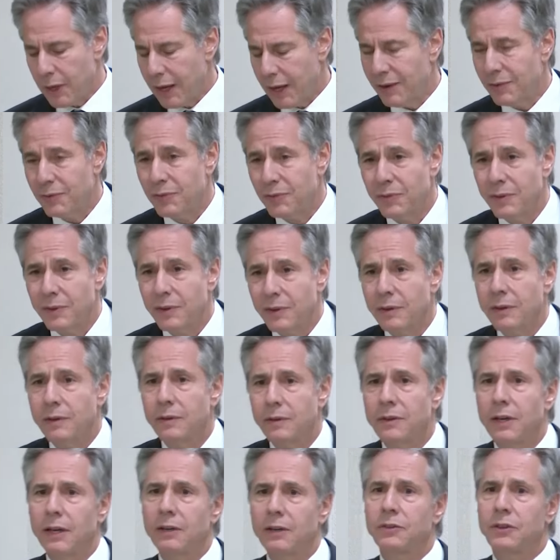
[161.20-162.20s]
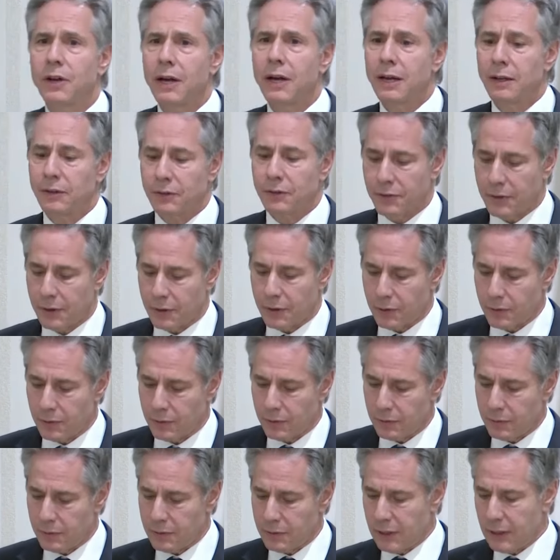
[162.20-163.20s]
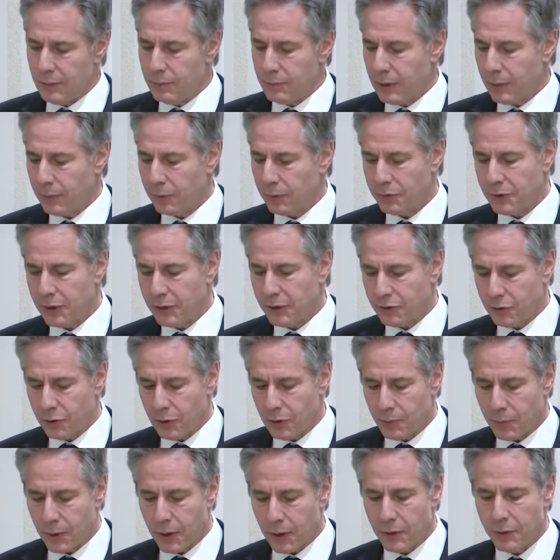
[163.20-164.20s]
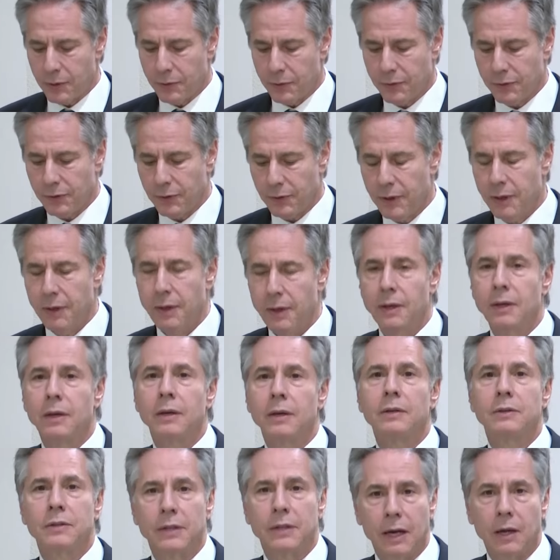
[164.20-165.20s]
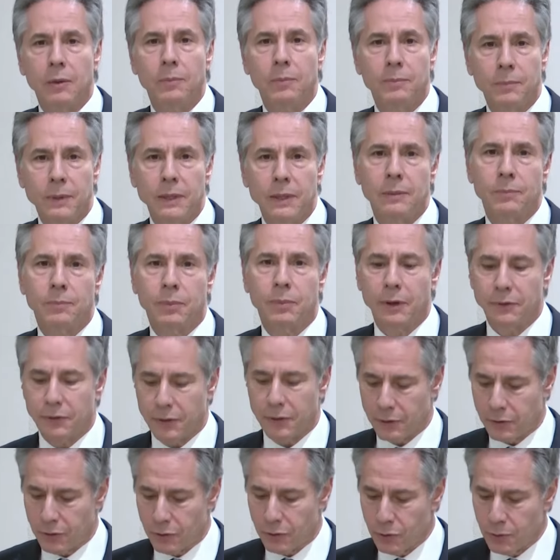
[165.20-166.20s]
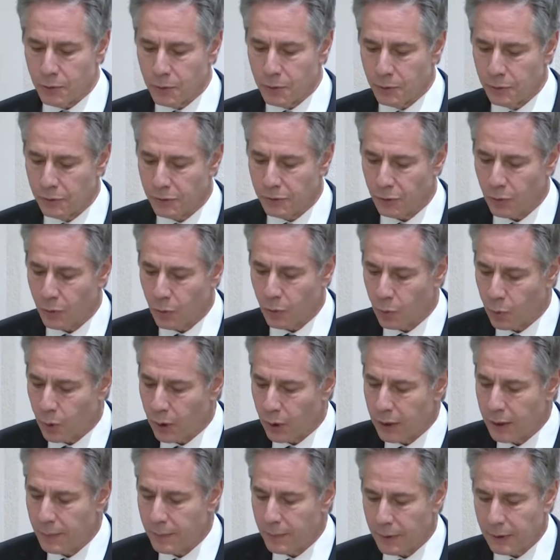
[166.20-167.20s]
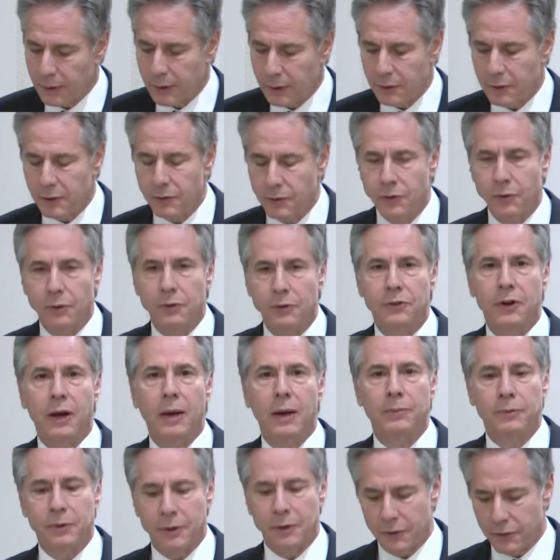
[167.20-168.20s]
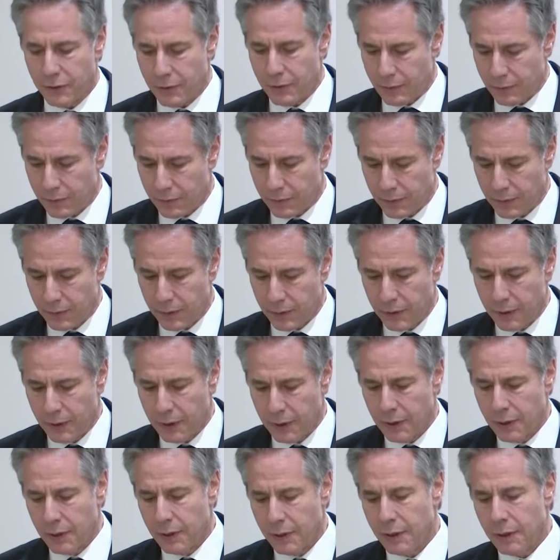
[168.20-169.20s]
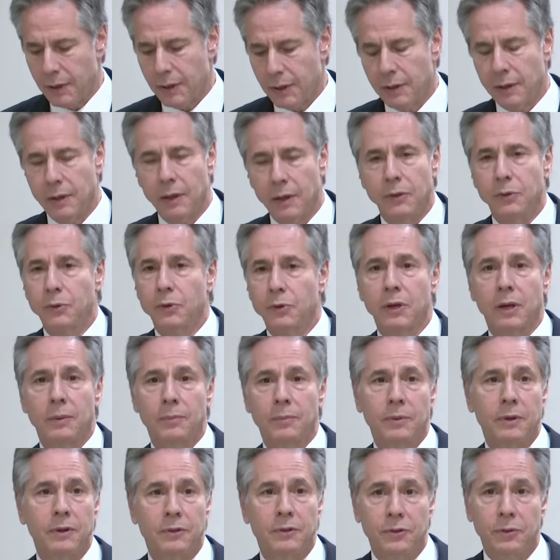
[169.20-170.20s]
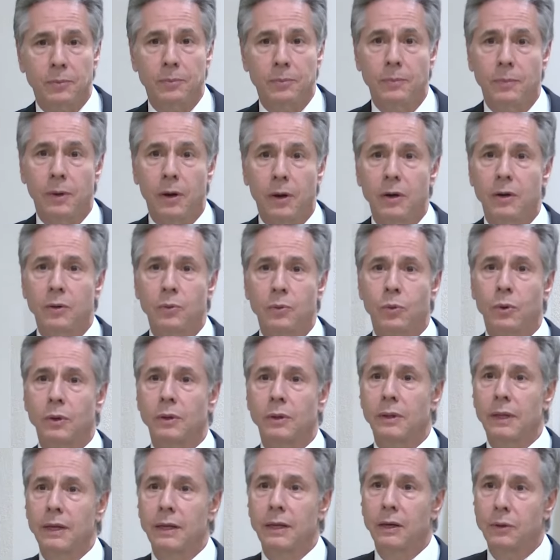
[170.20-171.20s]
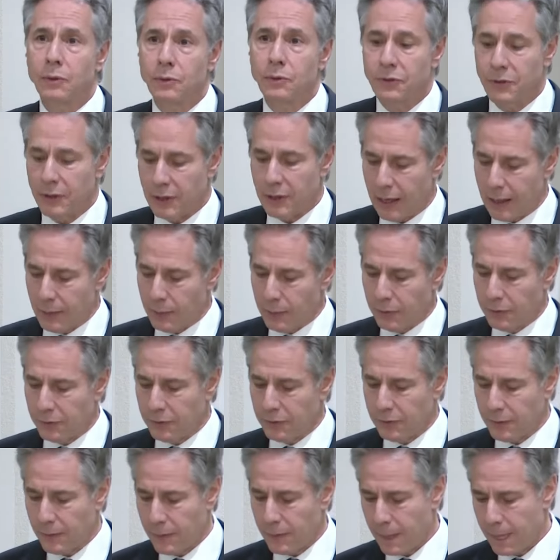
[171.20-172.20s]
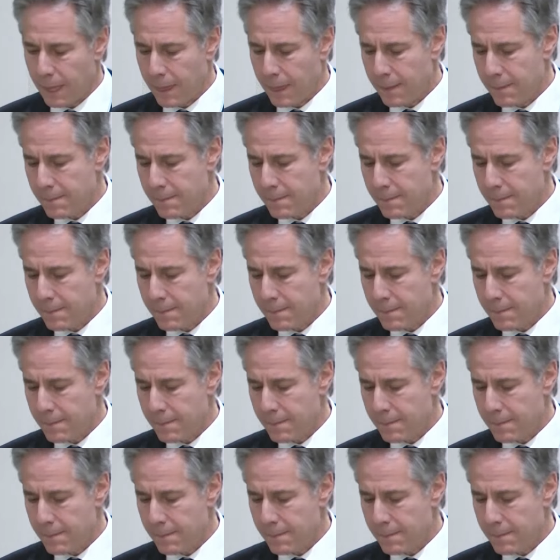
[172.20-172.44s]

We have tech giants that are teamed up with Nigerian partners to help meet President Tinubu's 1 million digital jobs initiative. Uh, other companies are hard at work laying undersea cables